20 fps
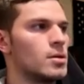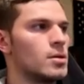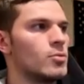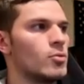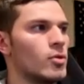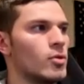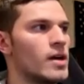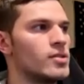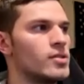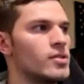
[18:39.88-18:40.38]

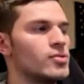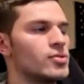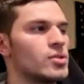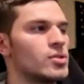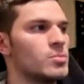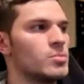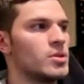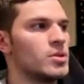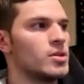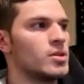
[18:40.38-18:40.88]
Well, that used to
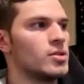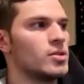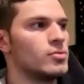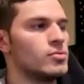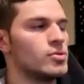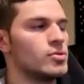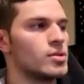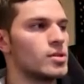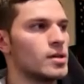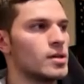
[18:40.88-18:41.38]
be a
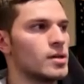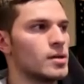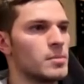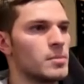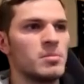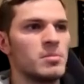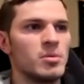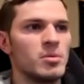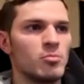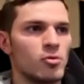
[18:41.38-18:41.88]
huge thing,
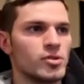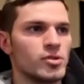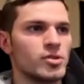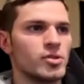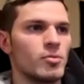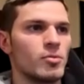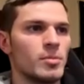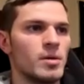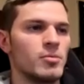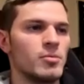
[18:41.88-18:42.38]
maybe more
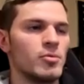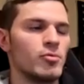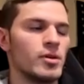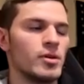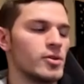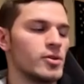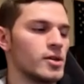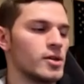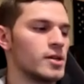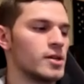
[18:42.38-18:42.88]
so maybe when
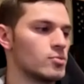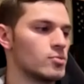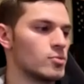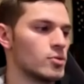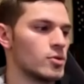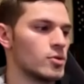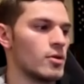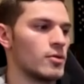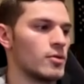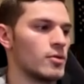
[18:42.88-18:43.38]
your kids were
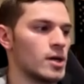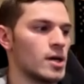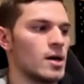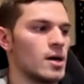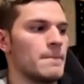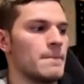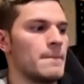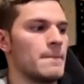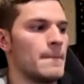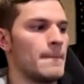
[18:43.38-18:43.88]
growing up.
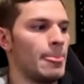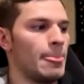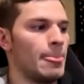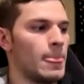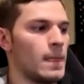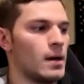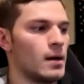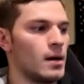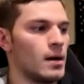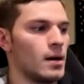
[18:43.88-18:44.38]

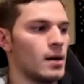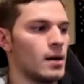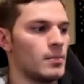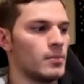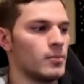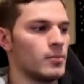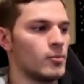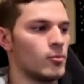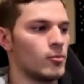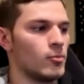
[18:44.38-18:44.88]

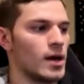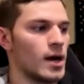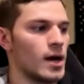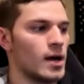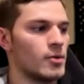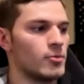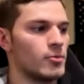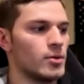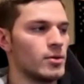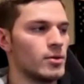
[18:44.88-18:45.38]
When I
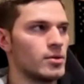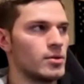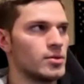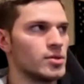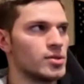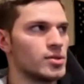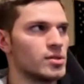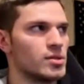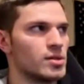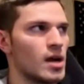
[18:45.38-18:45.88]
want
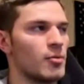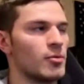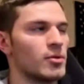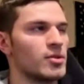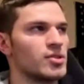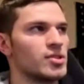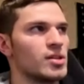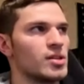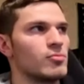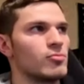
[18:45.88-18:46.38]
to
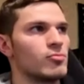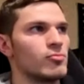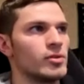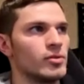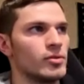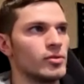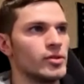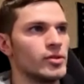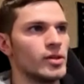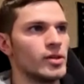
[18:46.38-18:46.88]
say
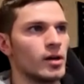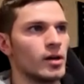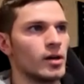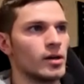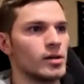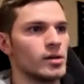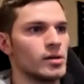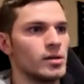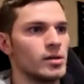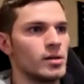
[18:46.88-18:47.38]
really young,
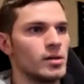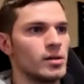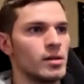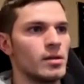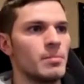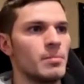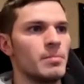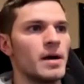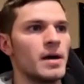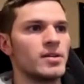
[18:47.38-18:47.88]

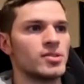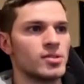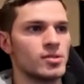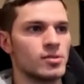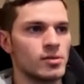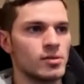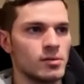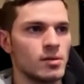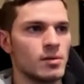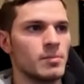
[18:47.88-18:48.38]
the best
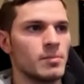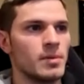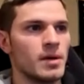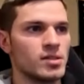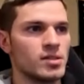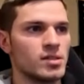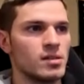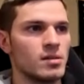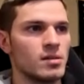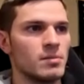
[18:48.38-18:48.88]

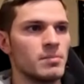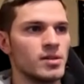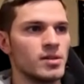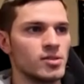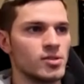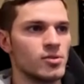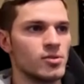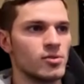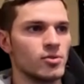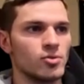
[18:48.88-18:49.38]
of the best
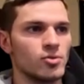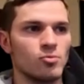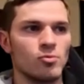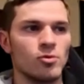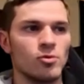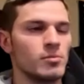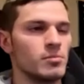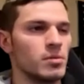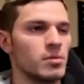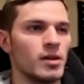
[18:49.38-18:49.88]
girls
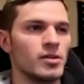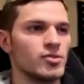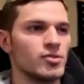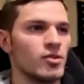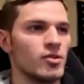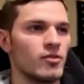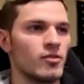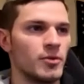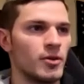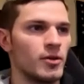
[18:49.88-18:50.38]
wouldn't play
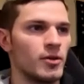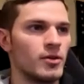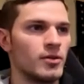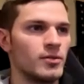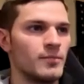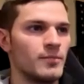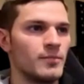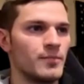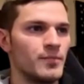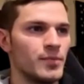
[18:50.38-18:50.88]
softball.
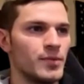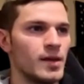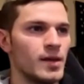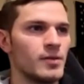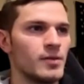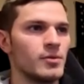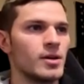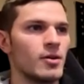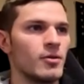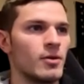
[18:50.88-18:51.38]
They
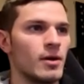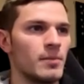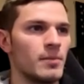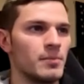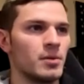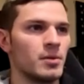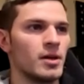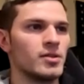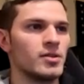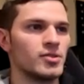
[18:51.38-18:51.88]
would go up and
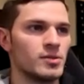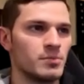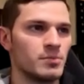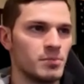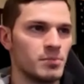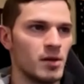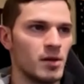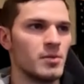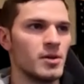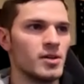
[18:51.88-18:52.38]
play
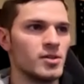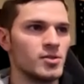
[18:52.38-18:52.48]
baseball.